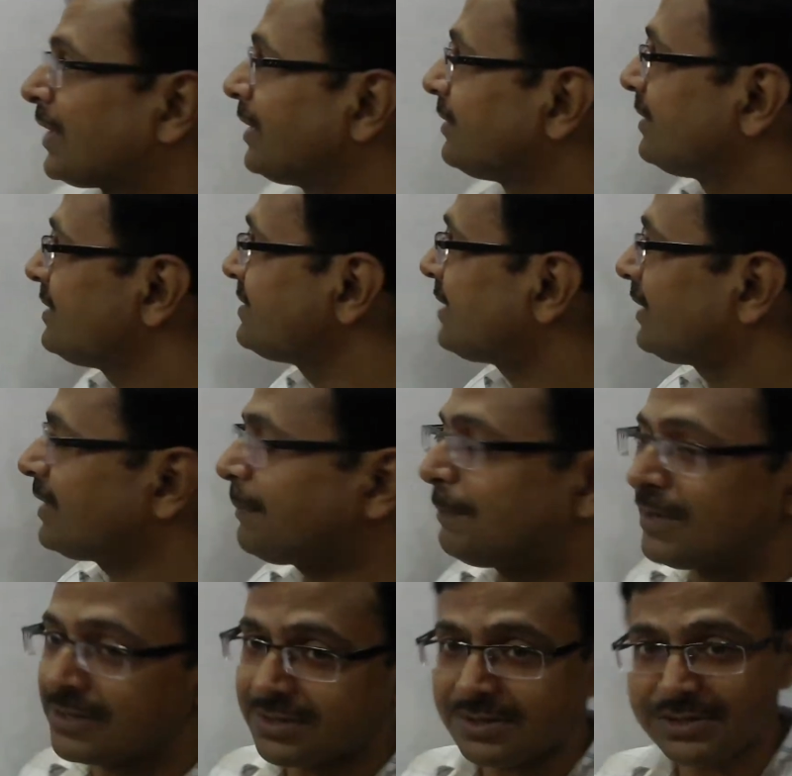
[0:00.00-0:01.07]
these are the
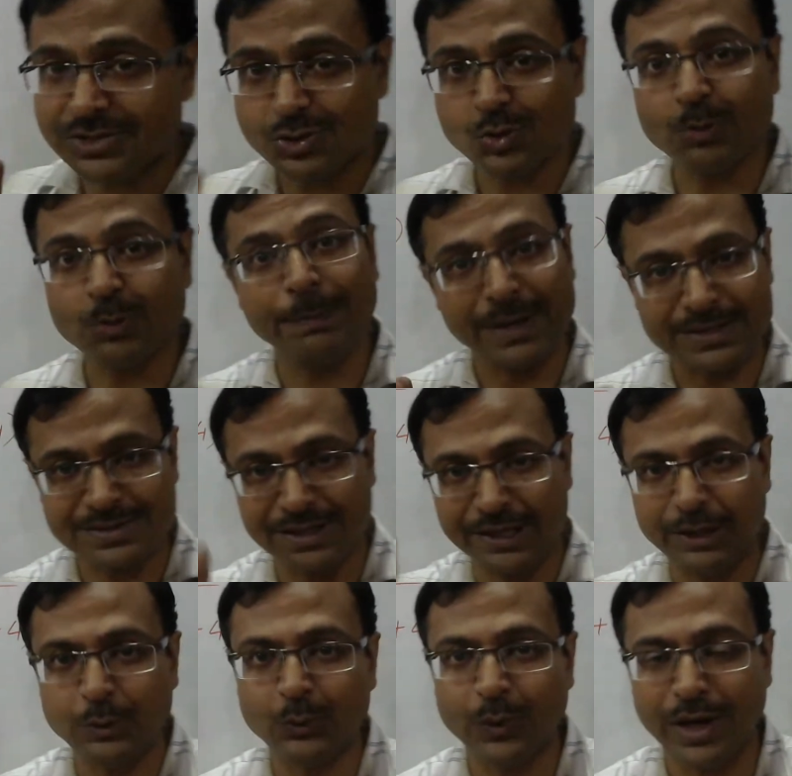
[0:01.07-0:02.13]
puzzles to
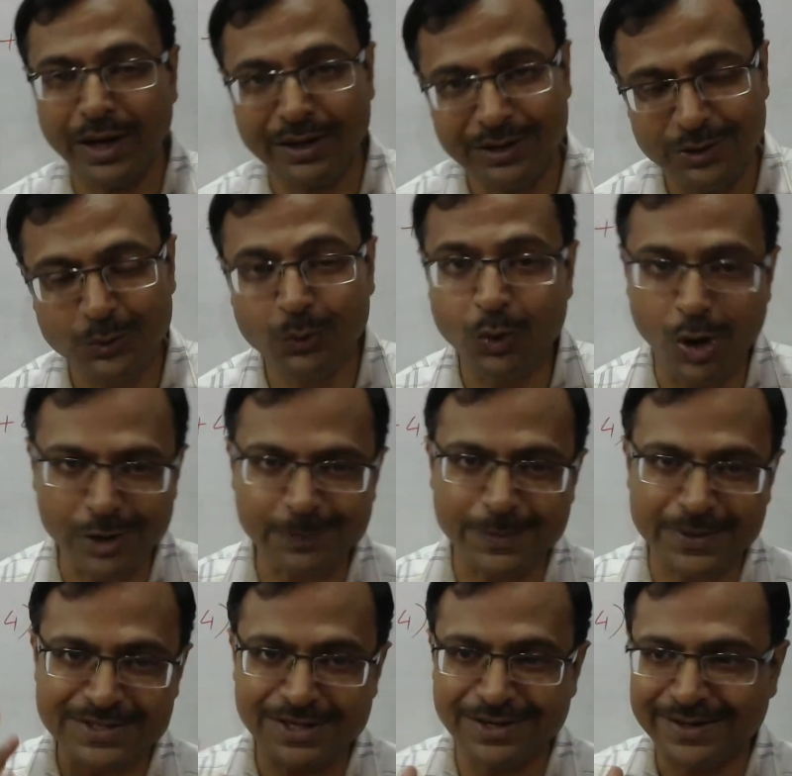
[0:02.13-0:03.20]
puzzle you, and you got
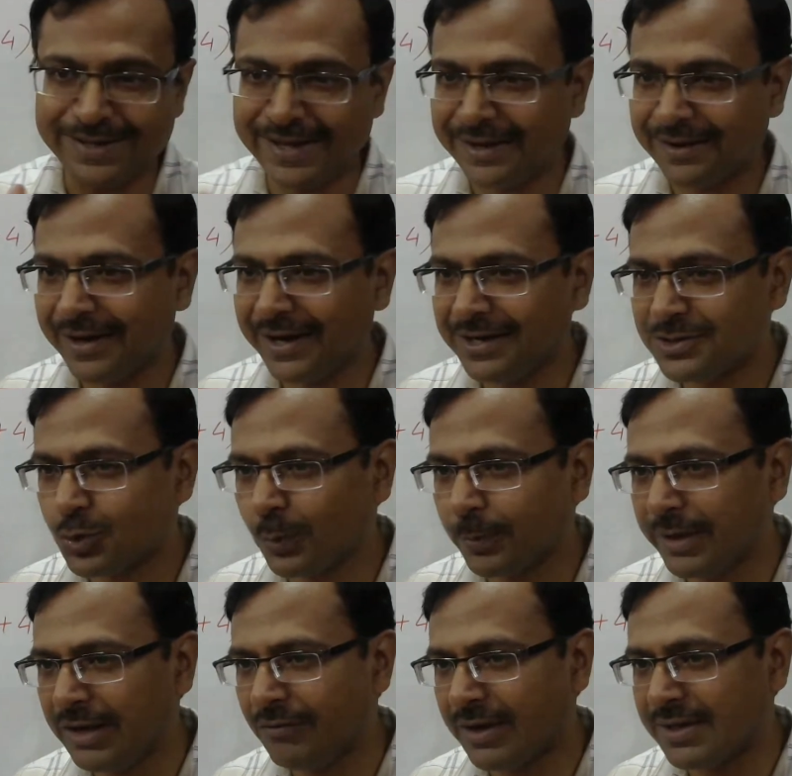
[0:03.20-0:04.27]
puzzled there, right? So
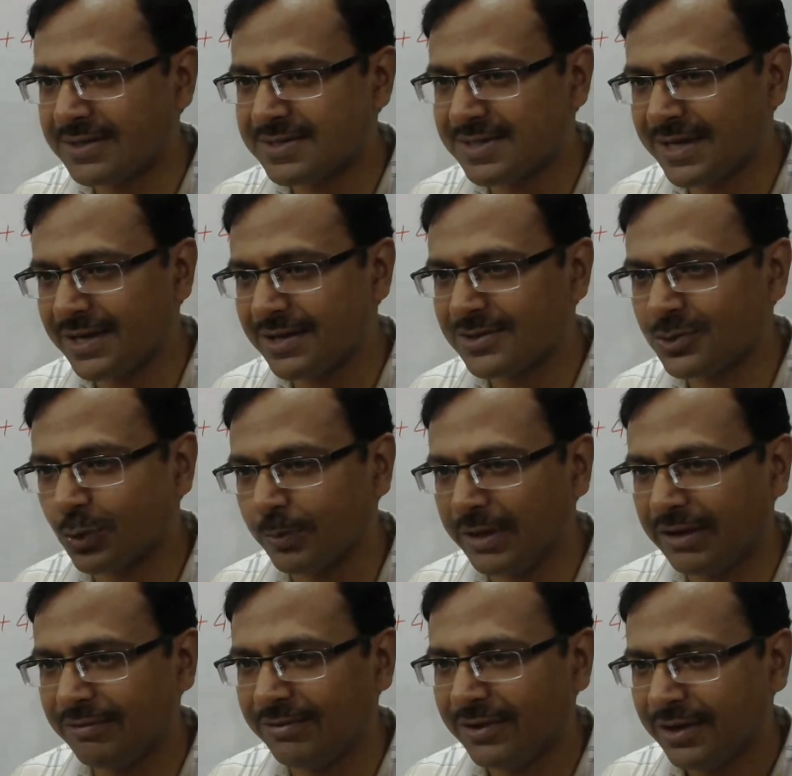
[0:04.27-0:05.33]
many 1s there, so
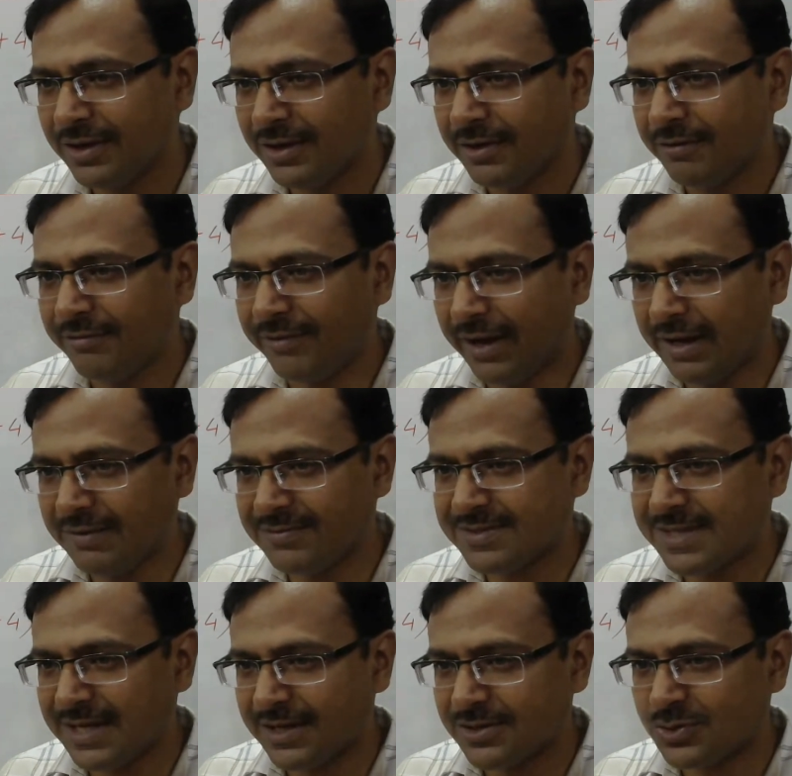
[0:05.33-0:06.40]
many 5s
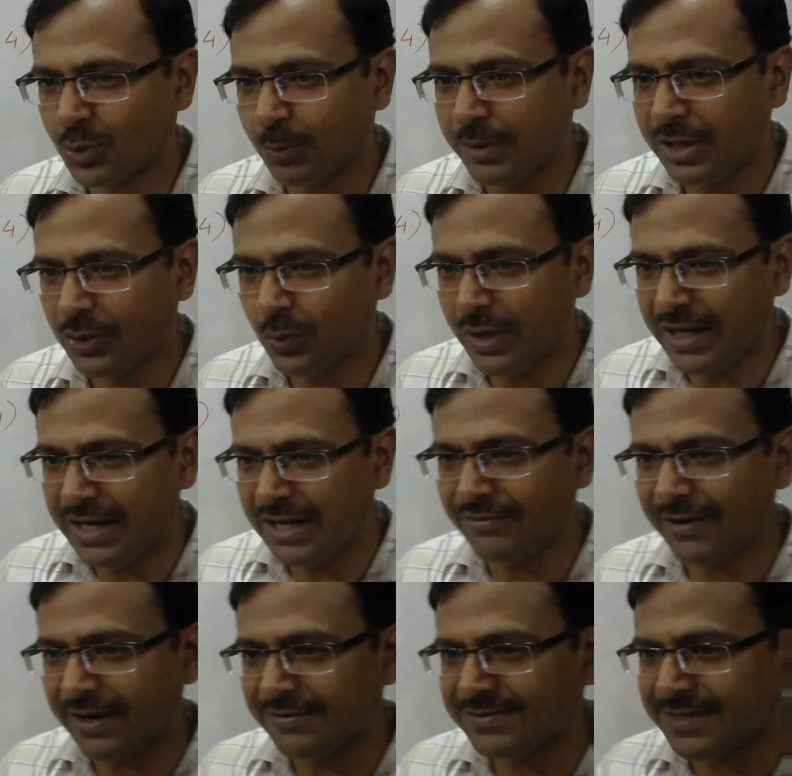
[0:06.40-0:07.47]
there, so many
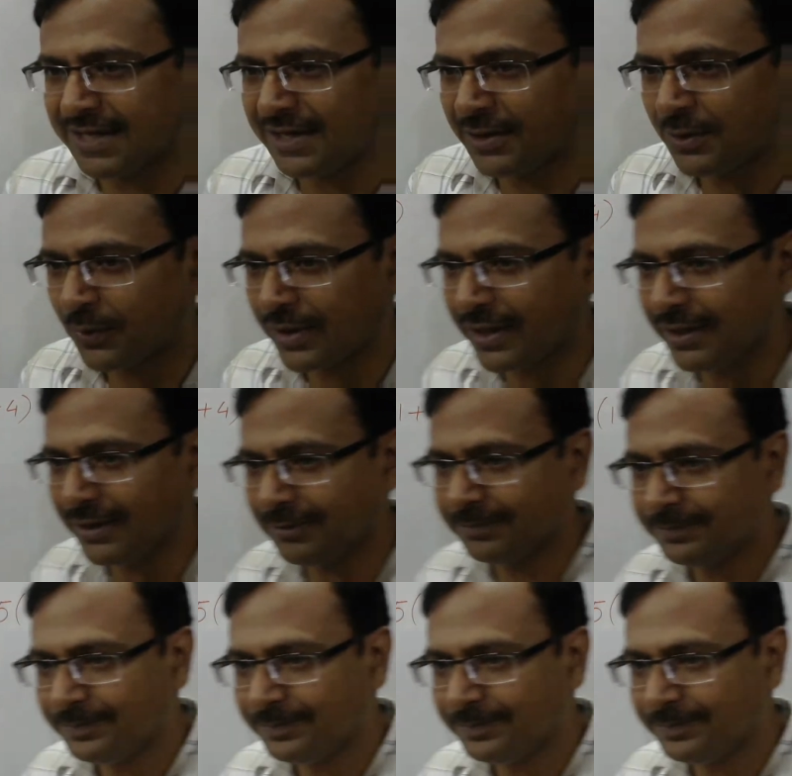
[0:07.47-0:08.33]
25s there, okay?